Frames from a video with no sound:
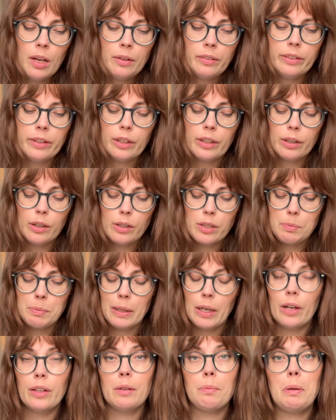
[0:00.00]
There could also be
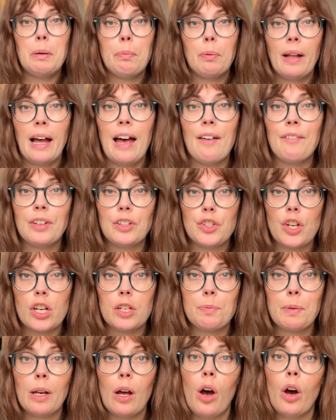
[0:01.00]
other people having
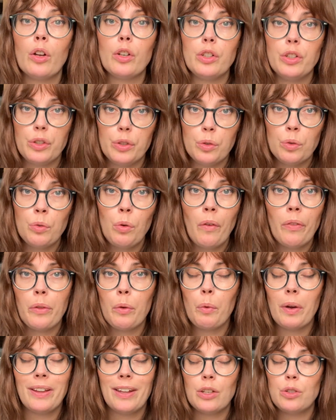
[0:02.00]
judgment on you, on the
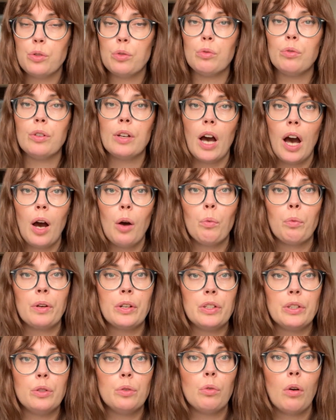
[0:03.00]
way that you got where
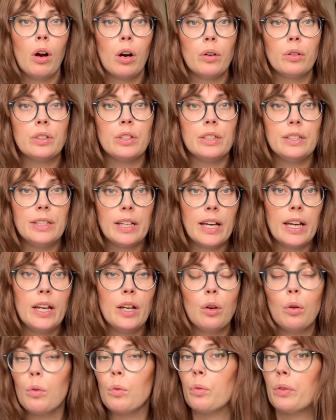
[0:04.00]
you are today,
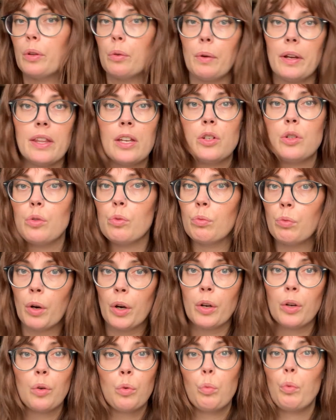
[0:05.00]
or the way that you
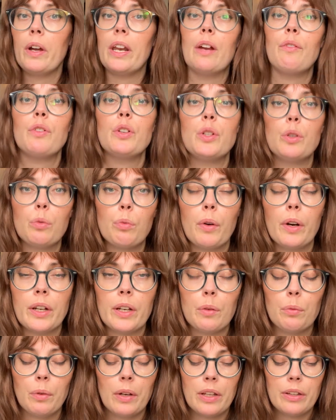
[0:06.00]
work, or whatever you're
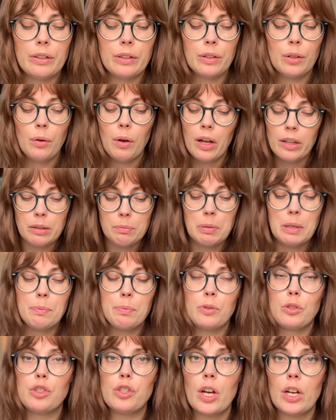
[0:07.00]
working with, other
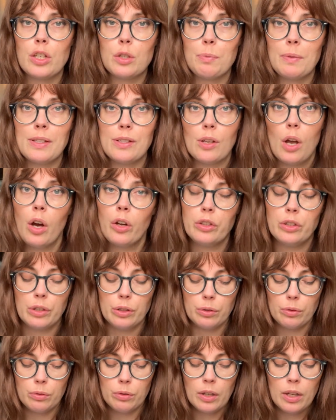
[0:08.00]
people's judgments on
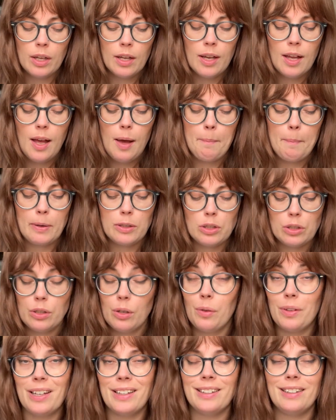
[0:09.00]
you. But you
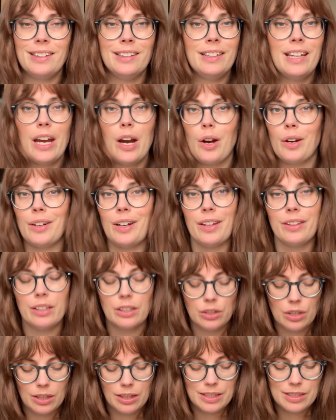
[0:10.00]
know that they are nothing
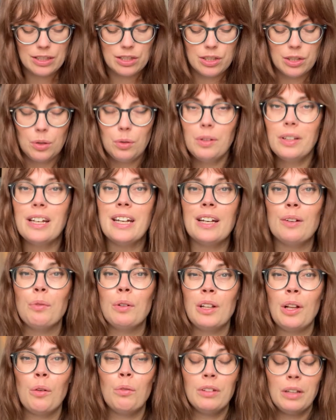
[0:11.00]
to listen to. It
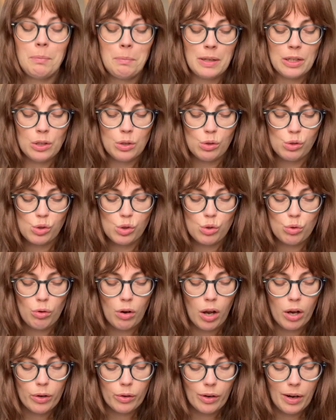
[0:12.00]
will only make you
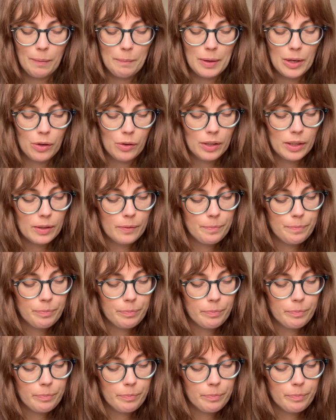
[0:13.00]
stronger, I'm hearing.